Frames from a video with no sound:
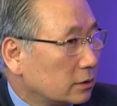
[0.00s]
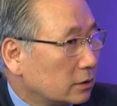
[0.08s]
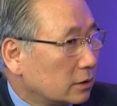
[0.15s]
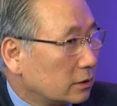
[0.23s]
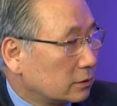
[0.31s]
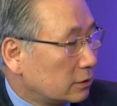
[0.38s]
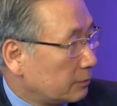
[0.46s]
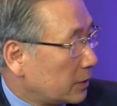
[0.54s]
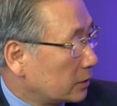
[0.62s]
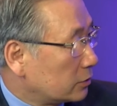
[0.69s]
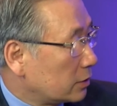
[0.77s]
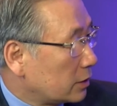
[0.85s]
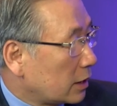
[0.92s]
the
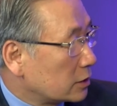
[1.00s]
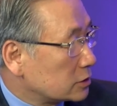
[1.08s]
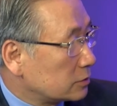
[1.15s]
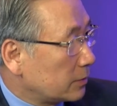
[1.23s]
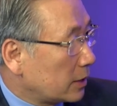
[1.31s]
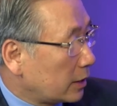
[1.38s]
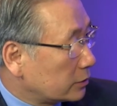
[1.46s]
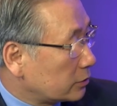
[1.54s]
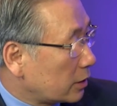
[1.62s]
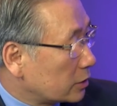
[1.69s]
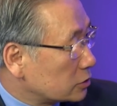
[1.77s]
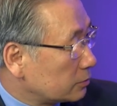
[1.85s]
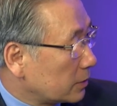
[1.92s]
ventricular arrhythmia,
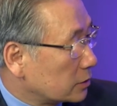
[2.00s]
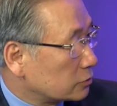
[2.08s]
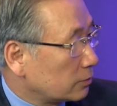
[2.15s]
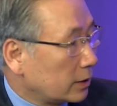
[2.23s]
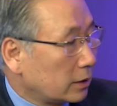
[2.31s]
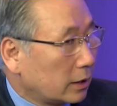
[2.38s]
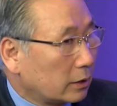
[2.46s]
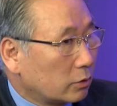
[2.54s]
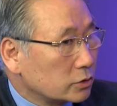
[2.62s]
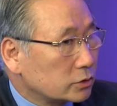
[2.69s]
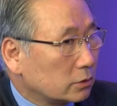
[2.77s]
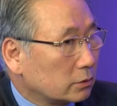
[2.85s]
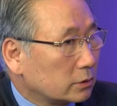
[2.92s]
atrial arrhythmia as well, and
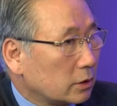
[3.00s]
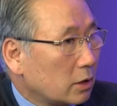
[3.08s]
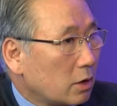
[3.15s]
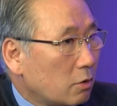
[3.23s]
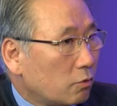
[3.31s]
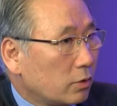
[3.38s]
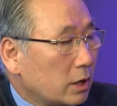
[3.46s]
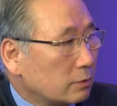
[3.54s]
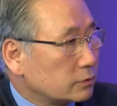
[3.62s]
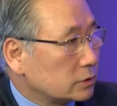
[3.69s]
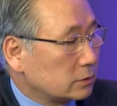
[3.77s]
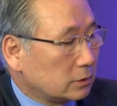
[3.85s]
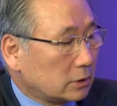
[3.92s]
also we have